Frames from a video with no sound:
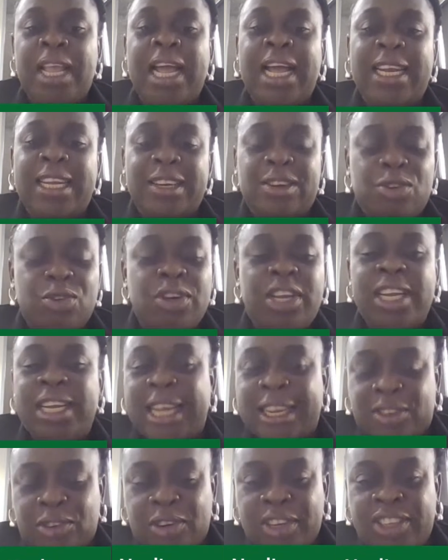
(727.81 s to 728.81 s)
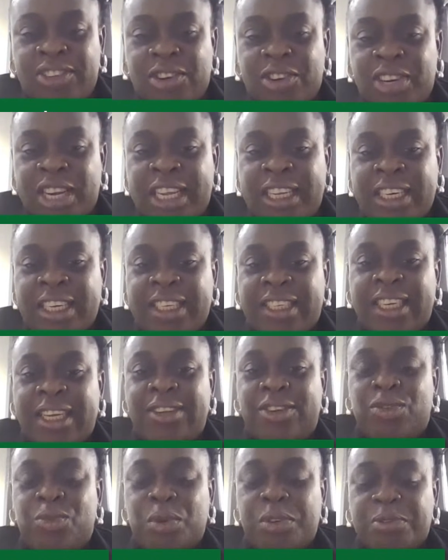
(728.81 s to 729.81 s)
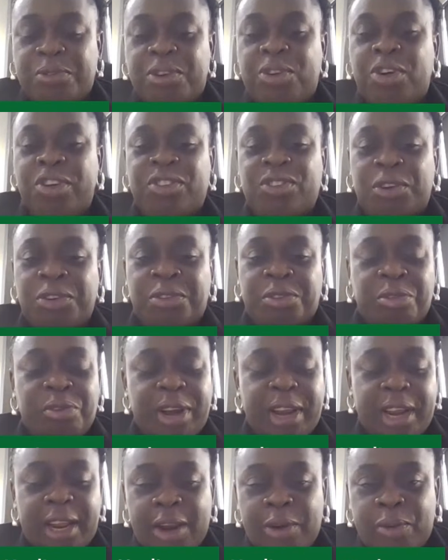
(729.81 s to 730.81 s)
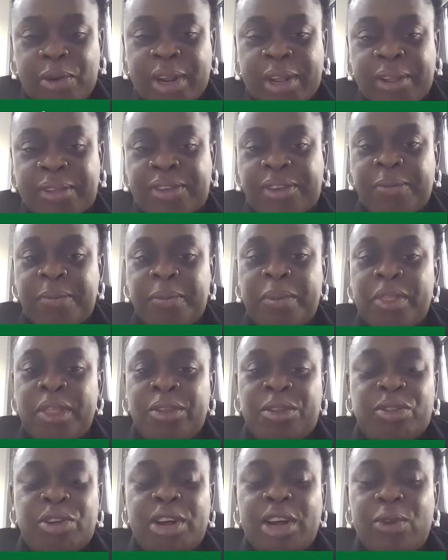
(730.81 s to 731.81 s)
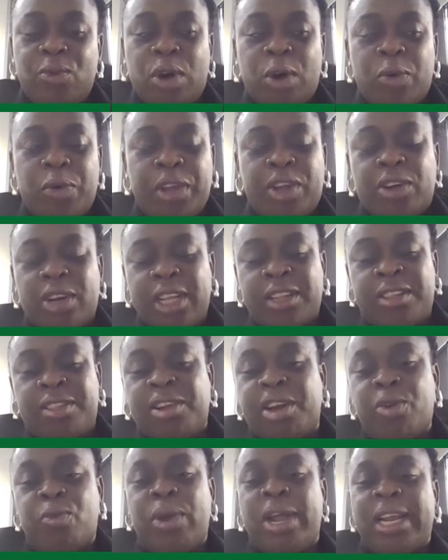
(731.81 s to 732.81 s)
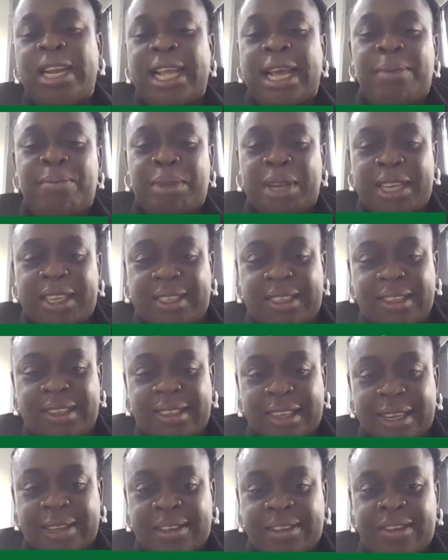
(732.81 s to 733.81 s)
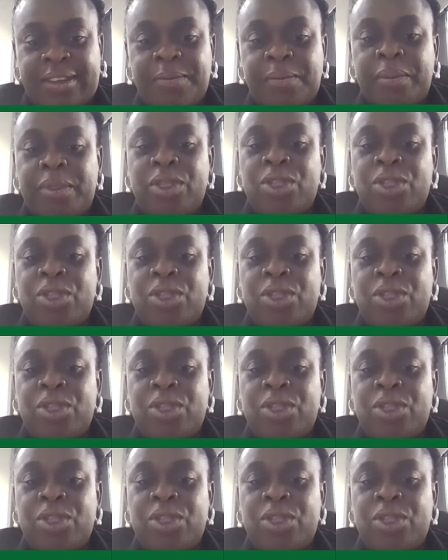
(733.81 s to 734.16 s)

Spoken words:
And in looking at auditor negligence, we focus on three areas, what we call a three-way liability test.